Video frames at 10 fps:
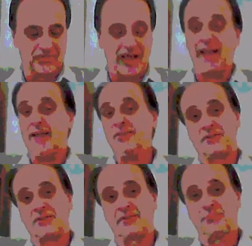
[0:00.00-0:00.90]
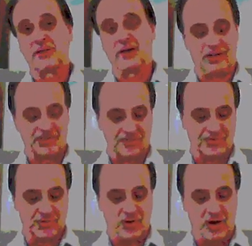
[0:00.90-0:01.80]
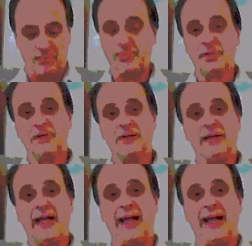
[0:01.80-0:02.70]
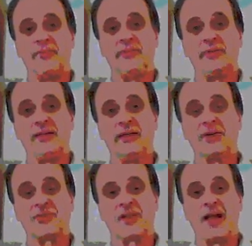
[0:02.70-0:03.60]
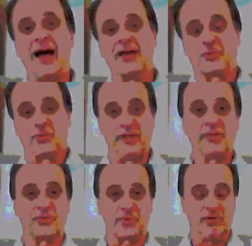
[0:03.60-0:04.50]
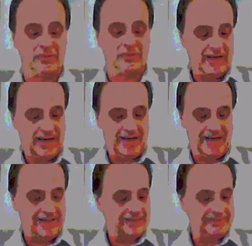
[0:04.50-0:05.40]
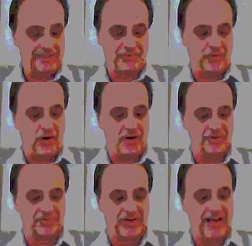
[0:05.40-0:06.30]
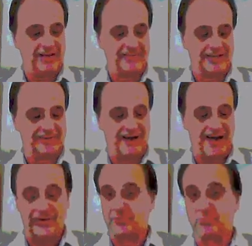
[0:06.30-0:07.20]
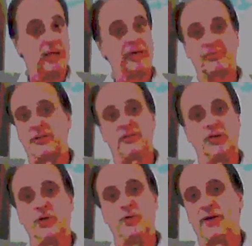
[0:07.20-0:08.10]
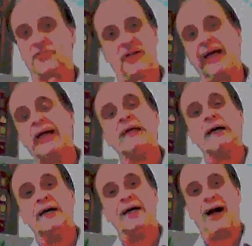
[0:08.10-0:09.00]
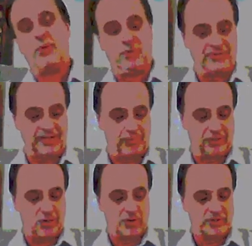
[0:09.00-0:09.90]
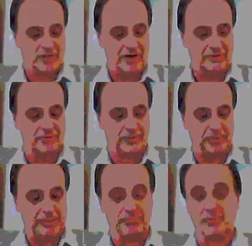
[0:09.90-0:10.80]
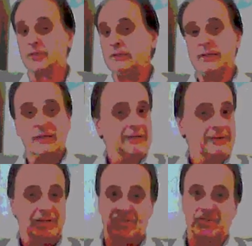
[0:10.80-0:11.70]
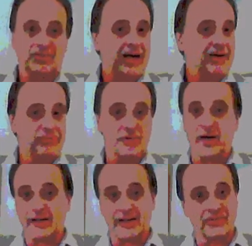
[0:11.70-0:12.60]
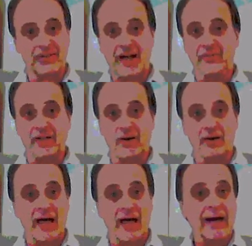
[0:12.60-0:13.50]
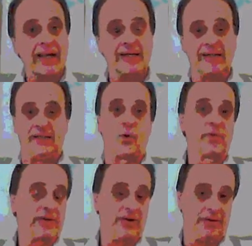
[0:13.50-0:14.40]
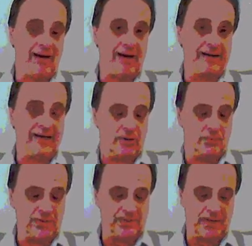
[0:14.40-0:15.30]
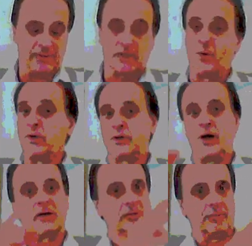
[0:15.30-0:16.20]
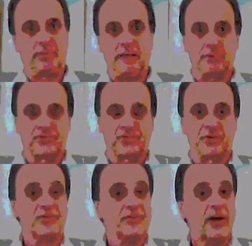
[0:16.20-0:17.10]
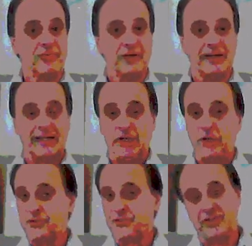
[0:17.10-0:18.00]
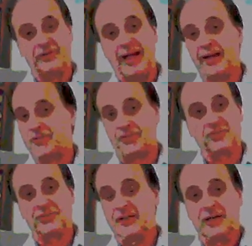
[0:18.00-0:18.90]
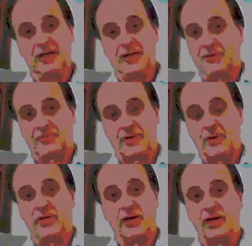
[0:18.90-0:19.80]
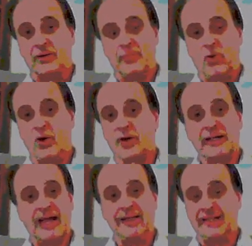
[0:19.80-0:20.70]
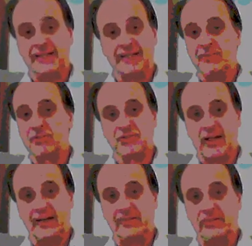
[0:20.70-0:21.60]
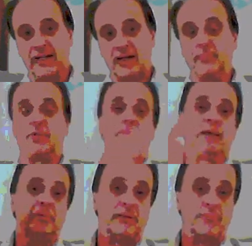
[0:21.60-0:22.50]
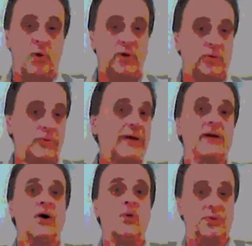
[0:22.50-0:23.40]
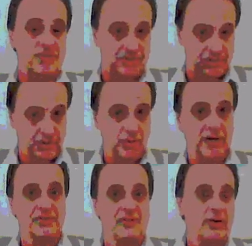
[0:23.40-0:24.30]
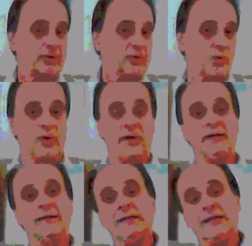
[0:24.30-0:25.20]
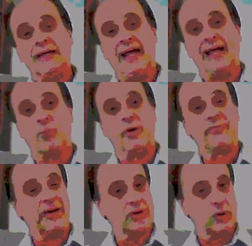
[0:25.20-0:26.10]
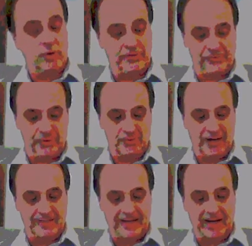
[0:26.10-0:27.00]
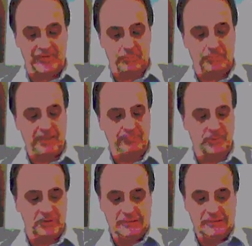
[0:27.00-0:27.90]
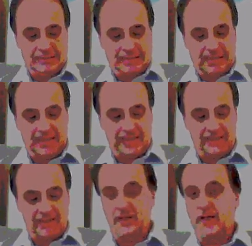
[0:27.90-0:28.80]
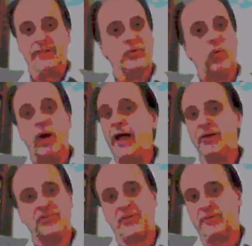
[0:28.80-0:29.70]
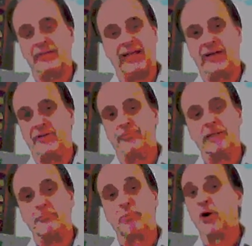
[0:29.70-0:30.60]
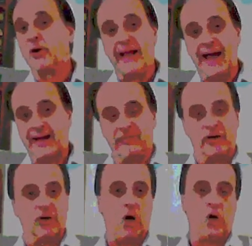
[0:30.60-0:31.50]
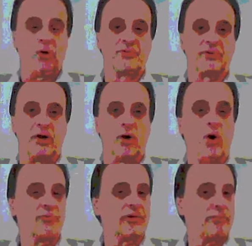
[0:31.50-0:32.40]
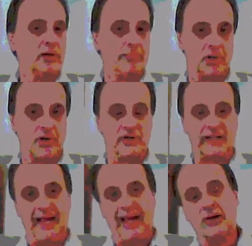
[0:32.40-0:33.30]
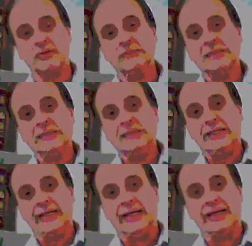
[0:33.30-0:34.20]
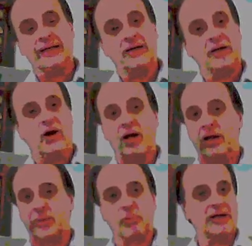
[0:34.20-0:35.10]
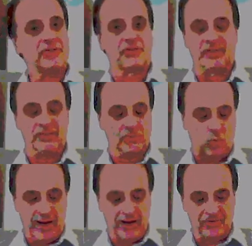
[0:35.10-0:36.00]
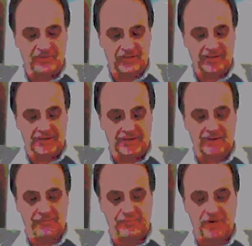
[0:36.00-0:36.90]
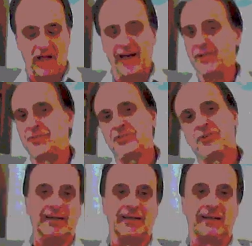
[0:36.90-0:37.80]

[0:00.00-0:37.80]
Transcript: States because of Trump and his alliance with Israel. As far as saying that God is blessing the USA, I wish they would go and talk to the people that just got flooded in South Carolina and North Carolina. I wish they would go and talk to the people still suffering in Houston, Texas, from the hurricane that devastated them, the people in Puerto Rico, which is a U.S. territory, and what they're going through right now, the people in the West that have been burned out of their homes, and their homes have been burned down in all the places in the West, and floods.